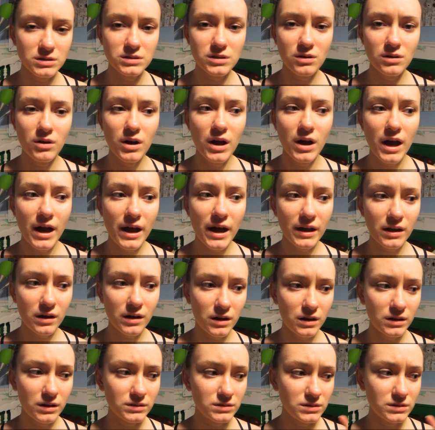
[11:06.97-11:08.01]
So I
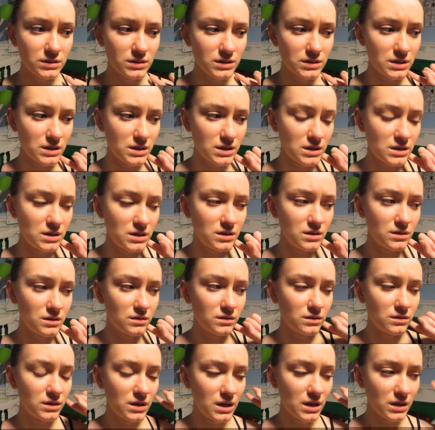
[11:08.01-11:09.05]
got the
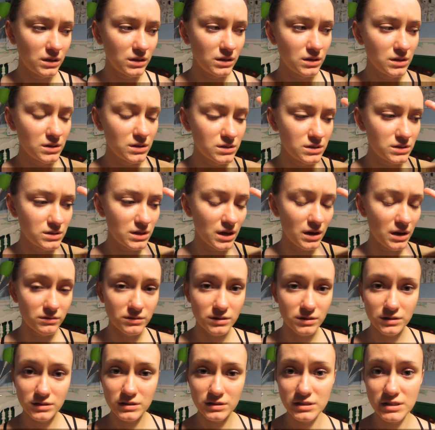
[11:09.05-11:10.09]
Kayla's
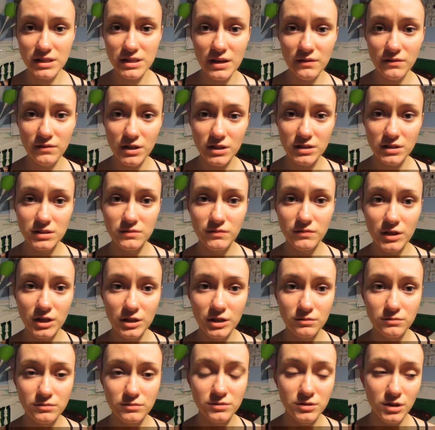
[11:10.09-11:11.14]
Countdown to Savings
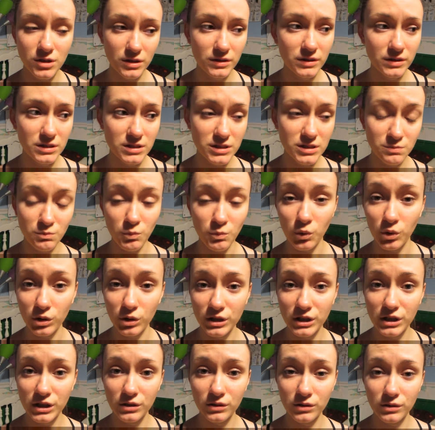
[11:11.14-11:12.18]
video done this
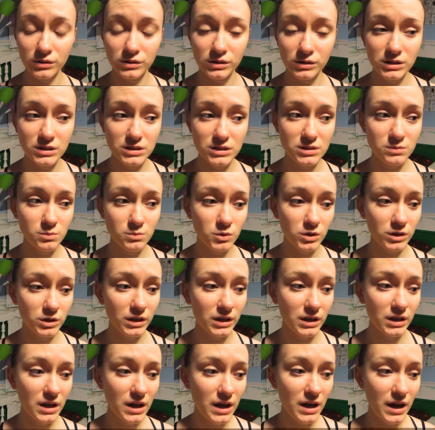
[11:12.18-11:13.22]
morning, early this
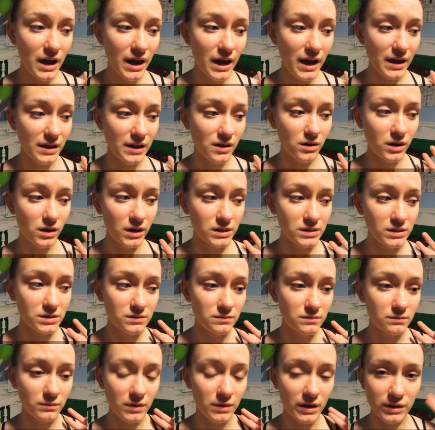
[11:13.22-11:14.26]
morning. I got
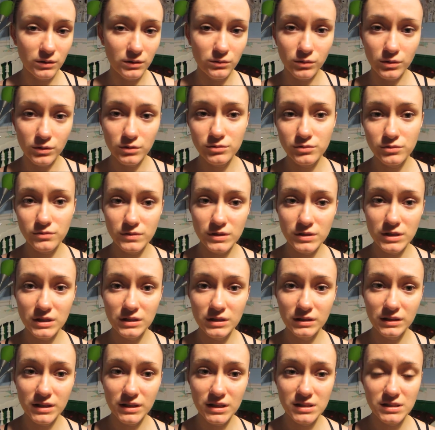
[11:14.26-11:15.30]
my grocery
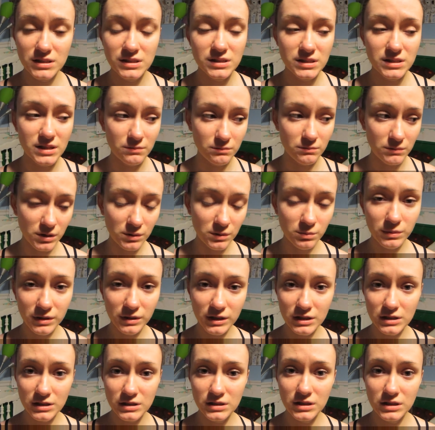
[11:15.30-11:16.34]
lists and meal
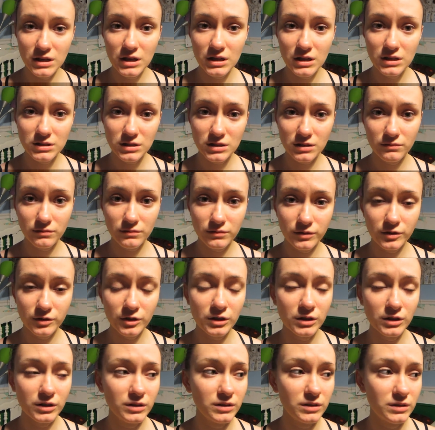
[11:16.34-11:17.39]
plan done
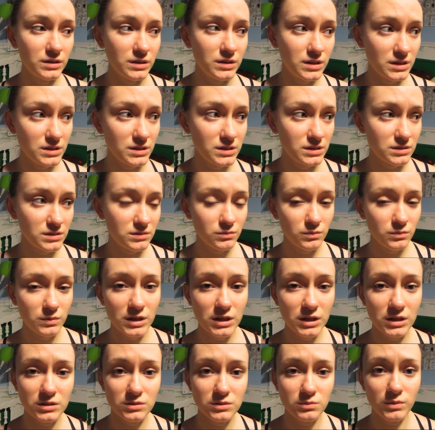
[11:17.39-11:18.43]
for this
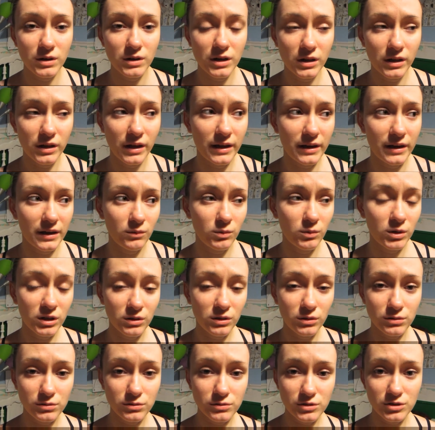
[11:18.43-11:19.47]
week as well, and I went
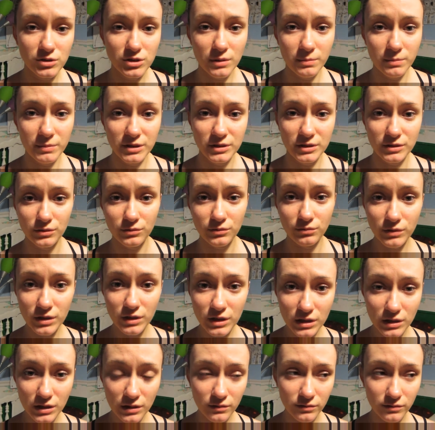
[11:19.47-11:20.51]
grocery shopping to
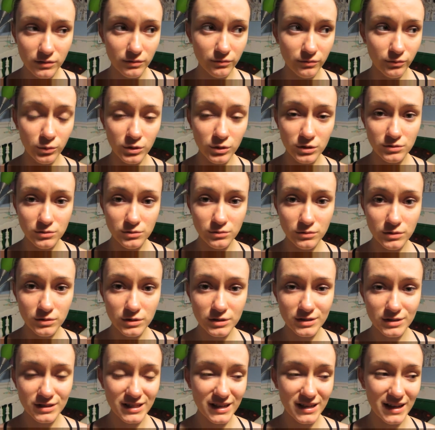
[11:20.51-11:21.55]
three of the four
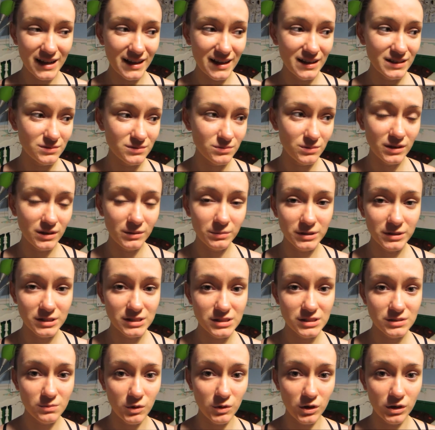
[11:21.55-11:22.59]
stores today as well, plus
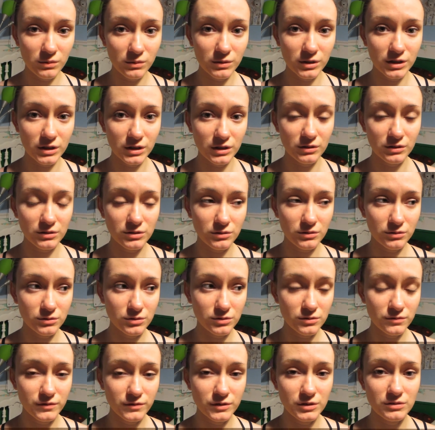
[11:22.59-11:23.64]
tomorrow we're going to go to
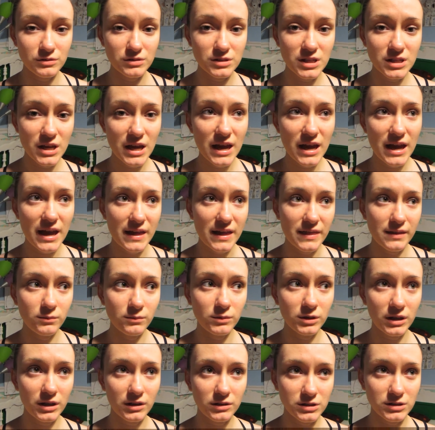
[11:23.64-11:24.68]
Ultra Foods, and then
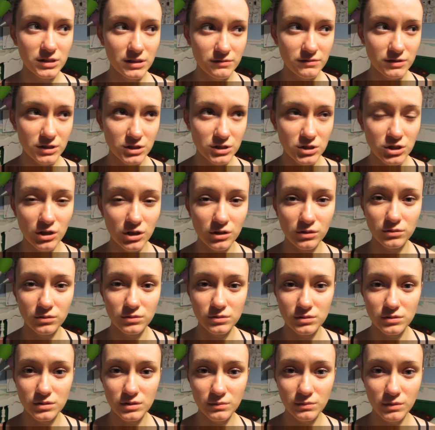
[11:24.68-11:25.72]
we also have to get charcoal
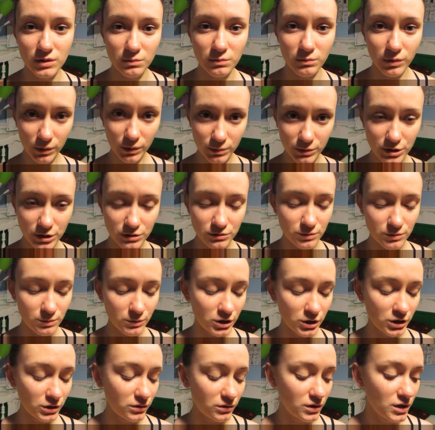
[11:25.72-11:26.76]
so that we can barbecue
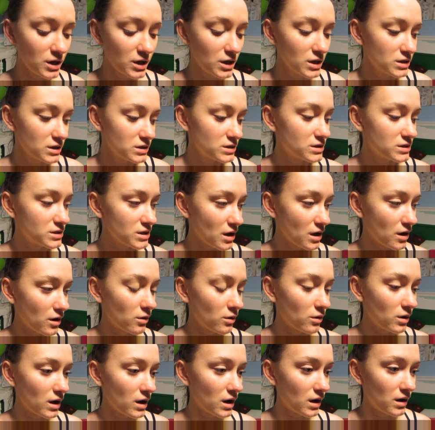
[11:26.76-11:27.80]
tomorrow.
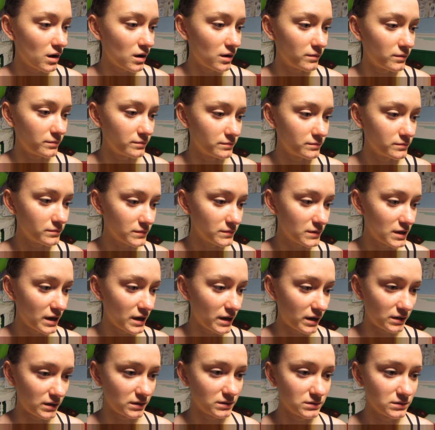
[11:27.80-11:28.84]
So, um,
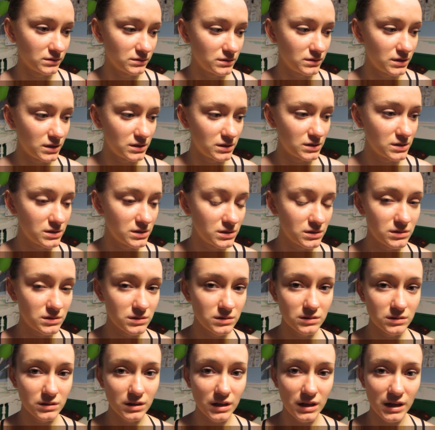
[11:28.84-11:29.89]
yeah, that's...
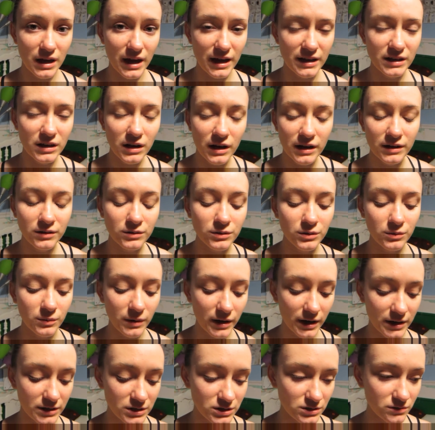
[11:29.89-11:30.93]
Like, I, I don't know
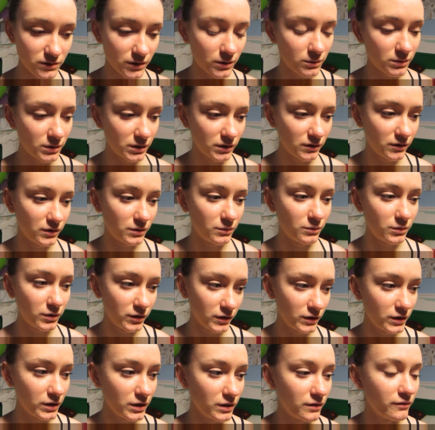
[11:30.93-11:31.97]
why, I just felt really,
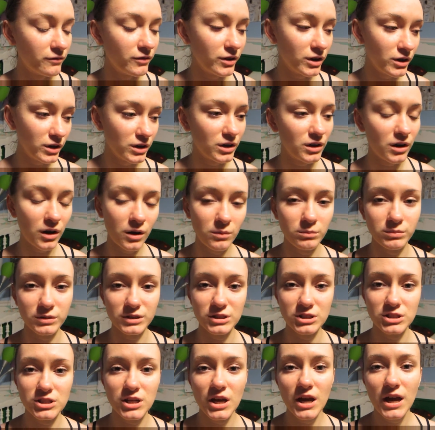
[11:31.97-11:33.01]
very, very
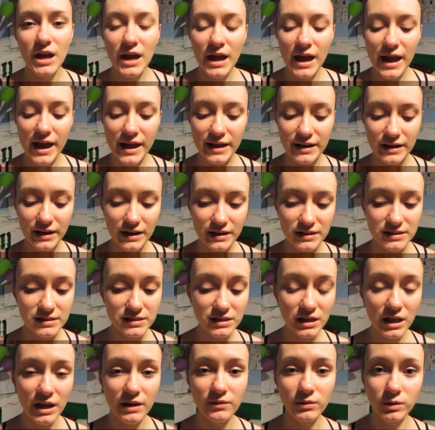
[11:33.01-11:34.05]
accomplished. And I
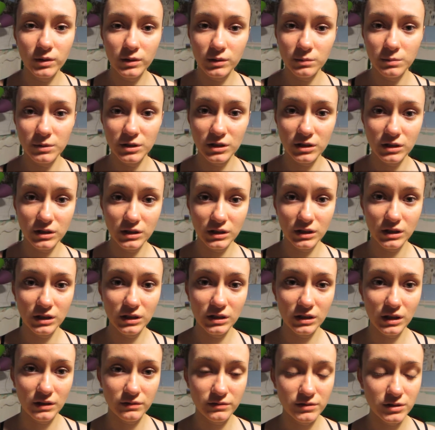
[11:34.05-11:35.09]
still have a little bit of
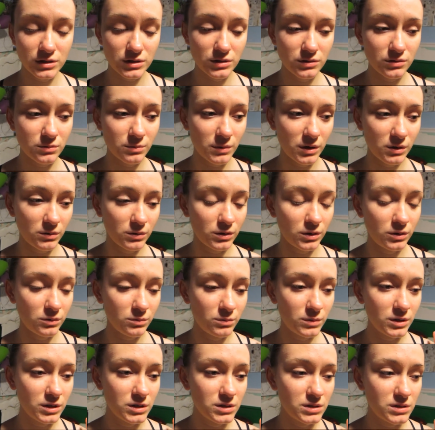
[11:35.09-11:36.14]
cleaning left to do in my
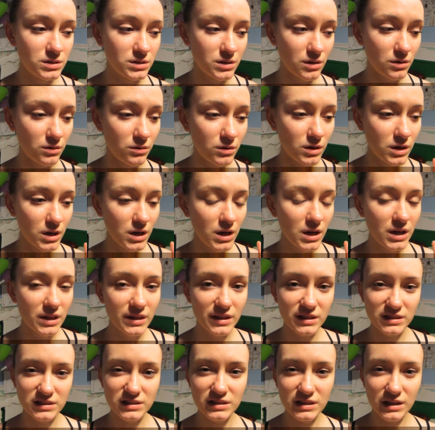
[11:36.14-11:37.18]
room, so
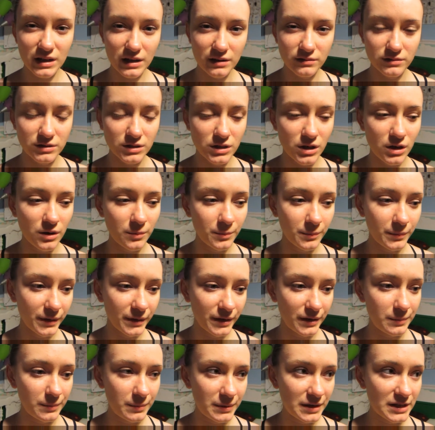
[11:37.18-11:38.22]
that's going to have to come
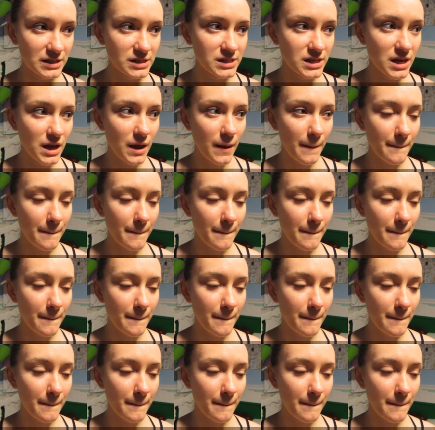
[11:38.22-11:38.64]
in a bit.